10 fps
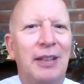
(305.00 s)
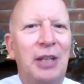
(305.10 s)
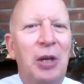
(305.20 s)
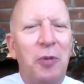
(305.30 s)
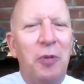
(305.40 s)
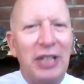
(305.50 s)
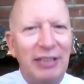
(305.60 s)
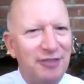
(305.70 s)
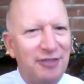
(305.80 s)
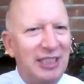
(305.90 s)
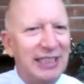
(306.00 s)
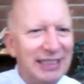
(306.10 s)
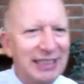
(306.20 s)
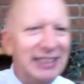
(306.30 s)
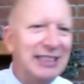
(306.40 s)
What I find it
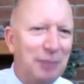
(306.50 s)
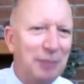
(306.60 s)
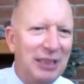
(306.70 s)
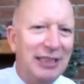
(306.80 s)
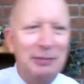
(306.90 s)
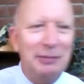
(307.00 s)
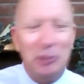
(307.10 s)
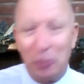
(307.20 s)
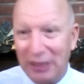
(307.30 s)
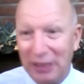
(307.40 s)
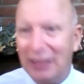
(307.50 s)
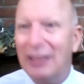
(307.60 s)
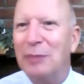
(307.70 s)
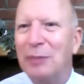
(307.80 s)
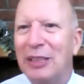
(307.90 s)
is being or
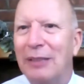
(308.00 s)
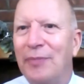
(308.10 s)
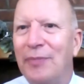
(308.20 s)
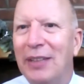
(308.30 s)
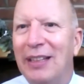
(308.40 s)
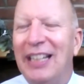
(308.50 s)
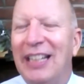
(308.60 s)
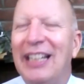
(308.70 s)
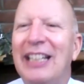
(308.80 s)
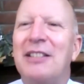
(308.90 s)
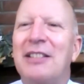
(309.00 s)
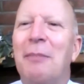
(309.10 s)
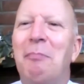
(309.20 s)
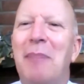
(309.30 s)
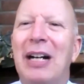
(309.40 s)
becoming is
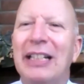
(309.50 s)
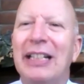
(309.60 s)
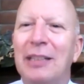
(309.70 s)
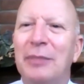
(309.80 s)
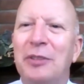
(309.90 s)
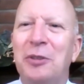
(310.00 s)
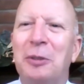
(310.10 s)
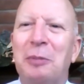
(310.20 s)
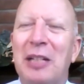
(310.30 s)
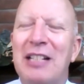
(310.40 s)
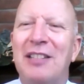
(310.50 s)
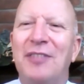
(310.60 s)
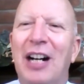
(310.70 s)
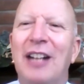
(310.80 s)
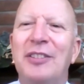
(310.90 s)
my coming to a place of
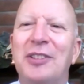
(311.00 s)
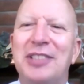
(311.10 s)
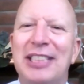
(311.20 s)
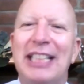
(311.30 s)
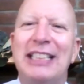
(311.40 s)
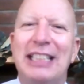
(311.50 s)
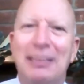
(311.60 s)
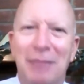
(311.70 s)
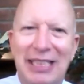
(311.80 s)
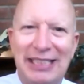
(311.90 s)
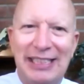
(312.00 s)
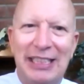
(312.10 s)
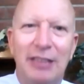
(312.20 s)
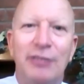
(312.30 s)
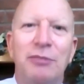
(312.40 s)
understanding
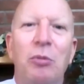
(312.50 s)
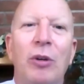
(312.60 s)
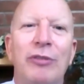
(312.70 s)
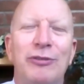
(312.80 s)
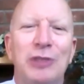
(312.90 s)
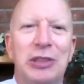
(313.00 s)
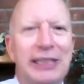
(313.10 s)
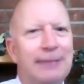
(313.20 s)
myself more fully.